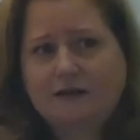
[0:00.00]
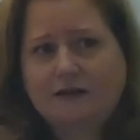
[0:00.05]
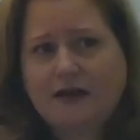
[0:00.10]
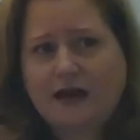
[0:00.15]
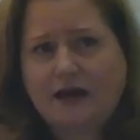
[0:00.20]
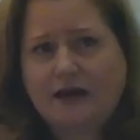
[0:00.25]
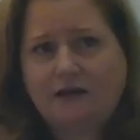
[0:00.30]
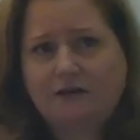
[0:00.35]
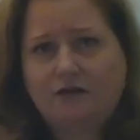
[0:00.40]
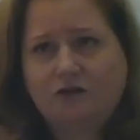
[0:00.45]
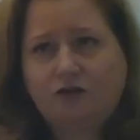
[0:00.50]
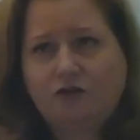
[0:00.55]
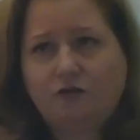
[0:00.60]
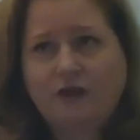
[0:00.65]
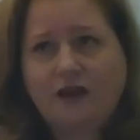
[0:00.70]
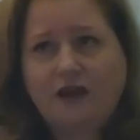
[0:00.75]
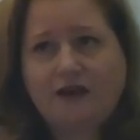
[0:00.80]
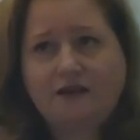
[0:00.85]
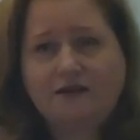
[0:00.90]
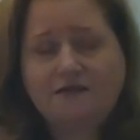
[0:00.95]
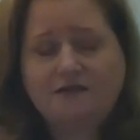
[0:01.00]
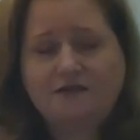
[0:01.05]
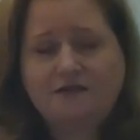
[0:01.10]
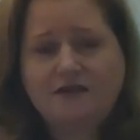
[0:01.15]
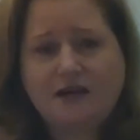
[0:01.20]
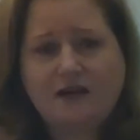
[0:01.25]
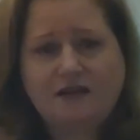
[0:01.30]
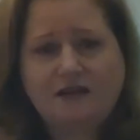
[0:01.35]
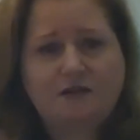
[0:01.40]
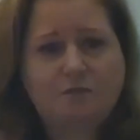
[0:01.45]
that you can't
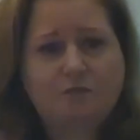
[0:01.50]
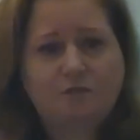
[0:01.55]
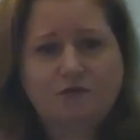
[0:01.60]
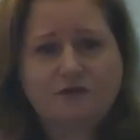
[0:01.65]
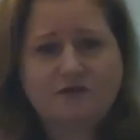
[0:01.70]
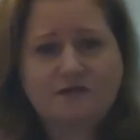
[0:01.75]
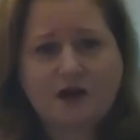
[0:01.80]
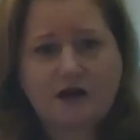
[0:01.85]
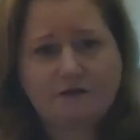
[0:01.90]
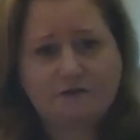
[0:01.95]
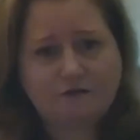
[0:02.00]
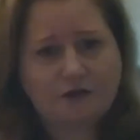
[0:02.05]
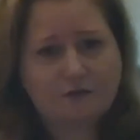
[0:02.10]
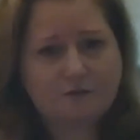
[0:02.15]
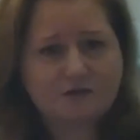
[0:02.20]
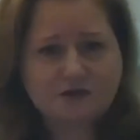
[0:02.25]
take the books out from,